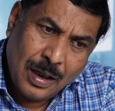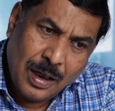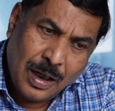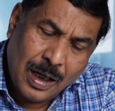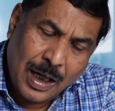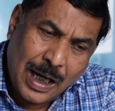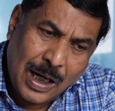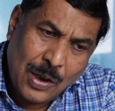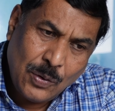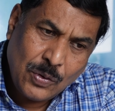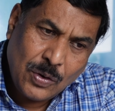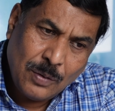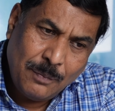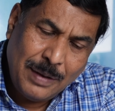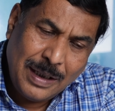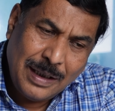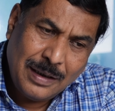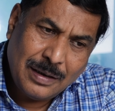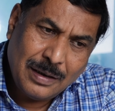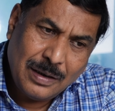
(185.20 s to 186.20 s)
how to
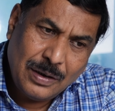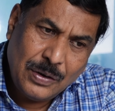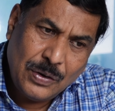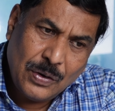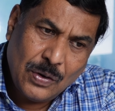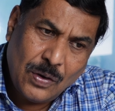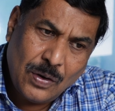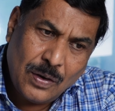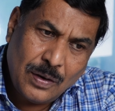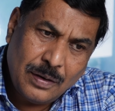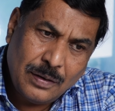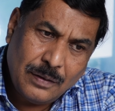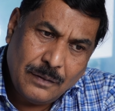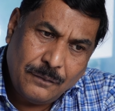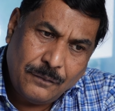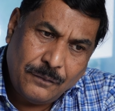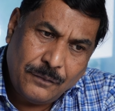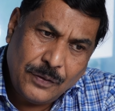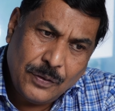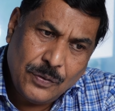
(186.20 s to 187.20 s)
make your
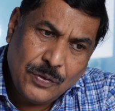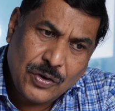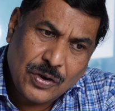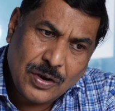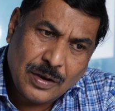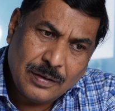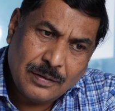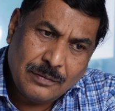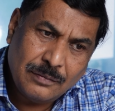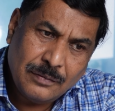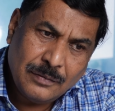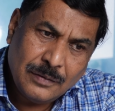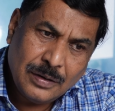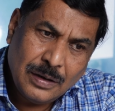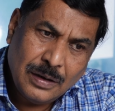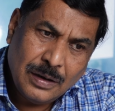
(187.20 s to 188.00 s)
Fusion